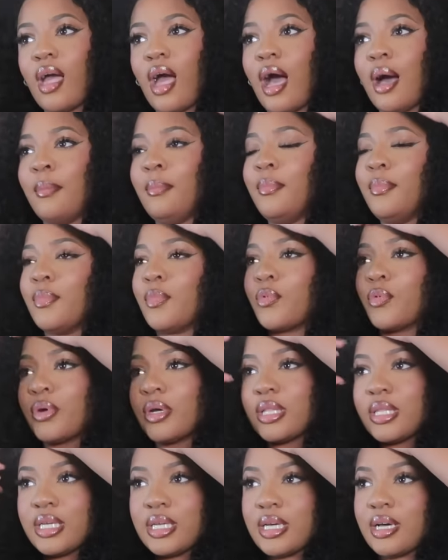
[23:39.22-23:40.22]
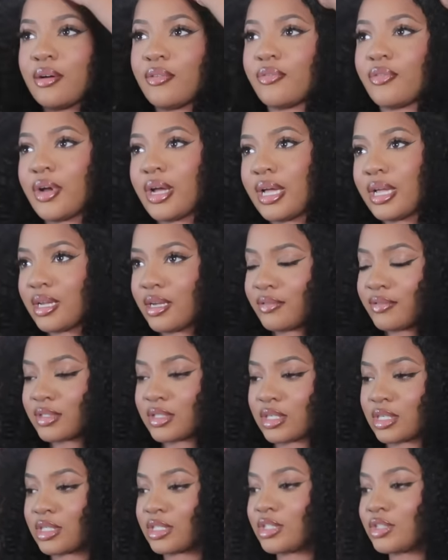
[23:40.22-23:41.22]
I'm really afraid of
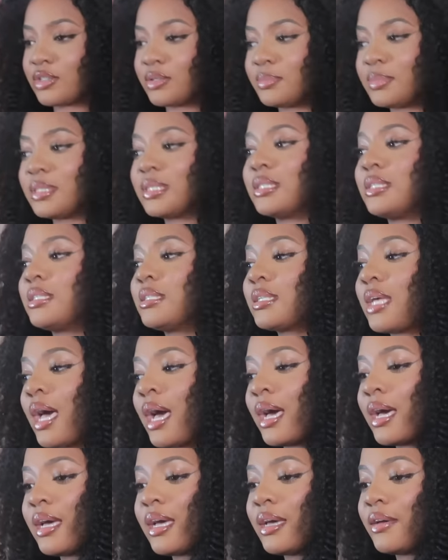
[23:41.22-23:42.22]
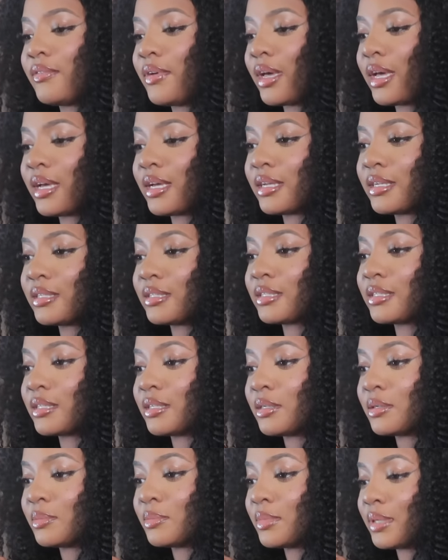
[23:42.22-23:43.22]
surgery because I have had
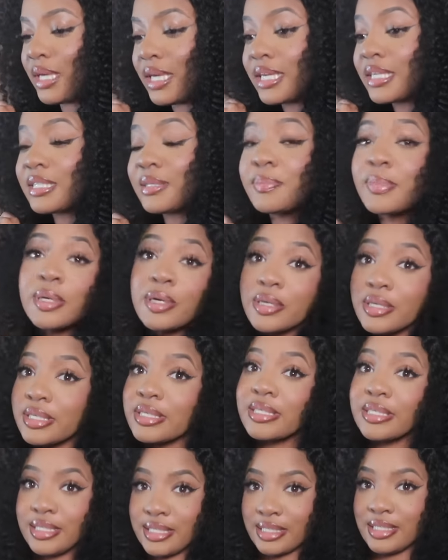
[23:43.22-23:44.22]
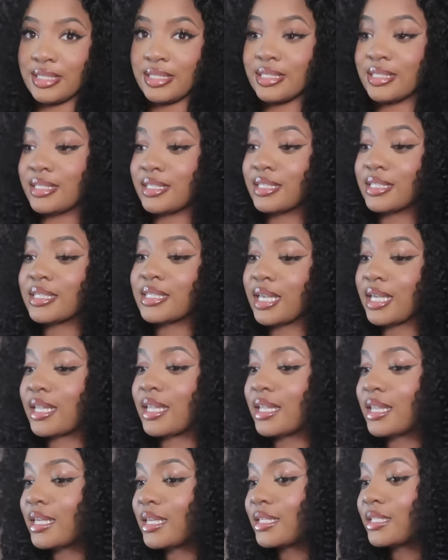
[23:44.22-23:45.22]
some experiences, to say
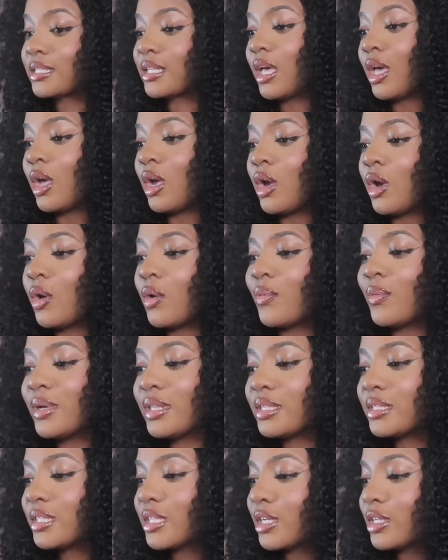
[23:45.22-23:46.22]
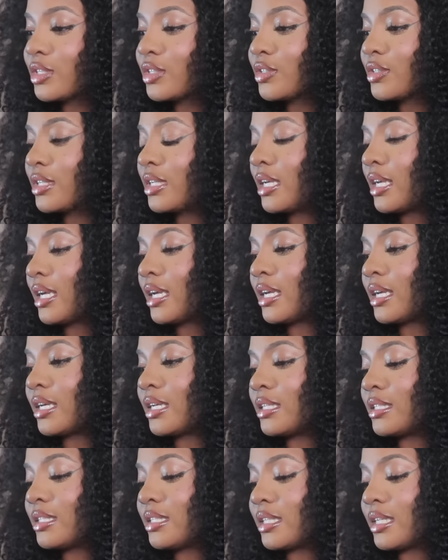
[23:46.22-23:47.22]
the least, with surgery,
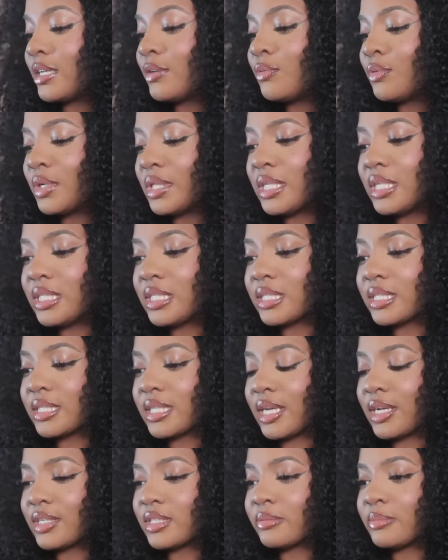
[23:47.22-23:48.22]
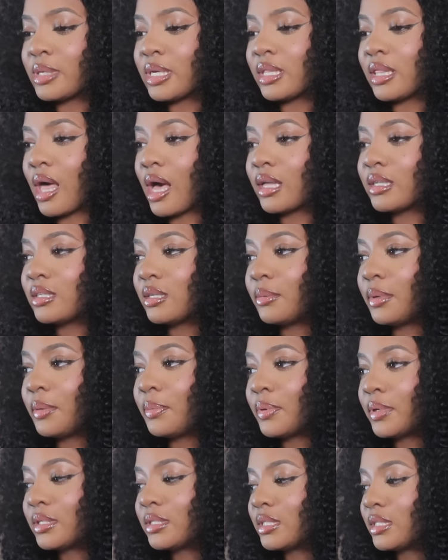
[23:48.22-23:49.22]
and it really just scares me a lot to be
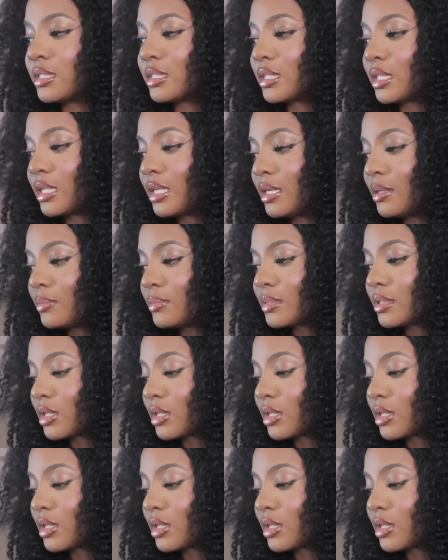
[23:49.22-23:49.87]
put to sleep.